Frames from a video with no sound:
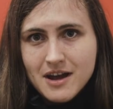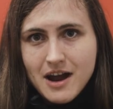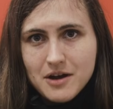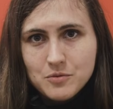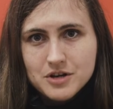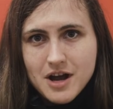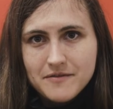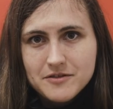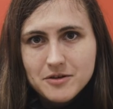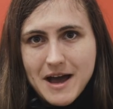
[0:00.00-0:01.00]
I would
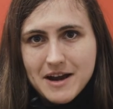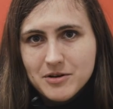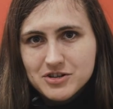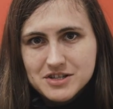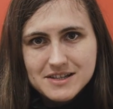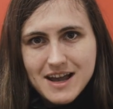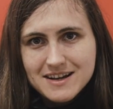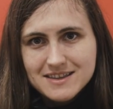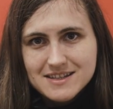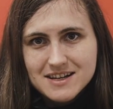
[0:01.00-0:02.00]
not feel bad about just
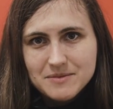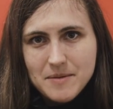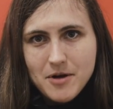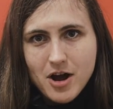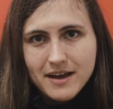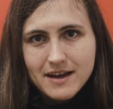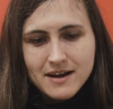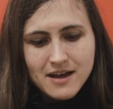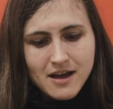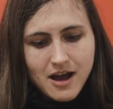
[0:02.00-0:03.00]
sliding this into my pocket.
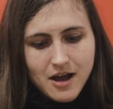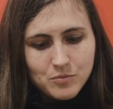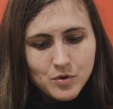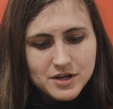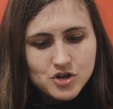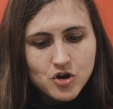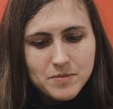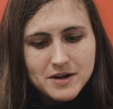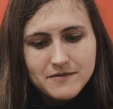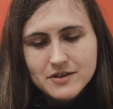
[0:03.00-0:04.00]
Um, when it's
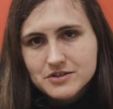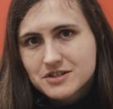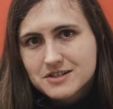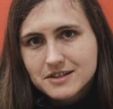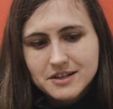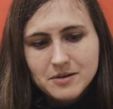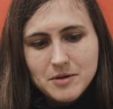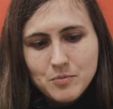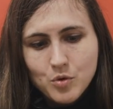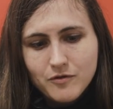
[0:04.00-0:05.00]
open, it feels just a little
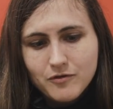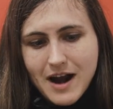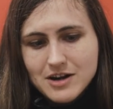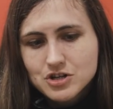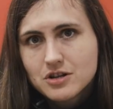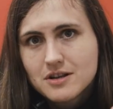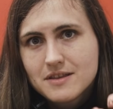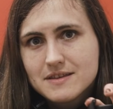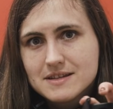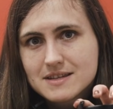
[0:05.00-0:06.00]
bit more fragile.
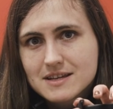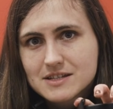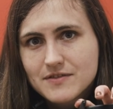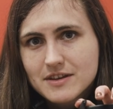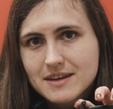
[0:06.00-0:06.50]
These things feel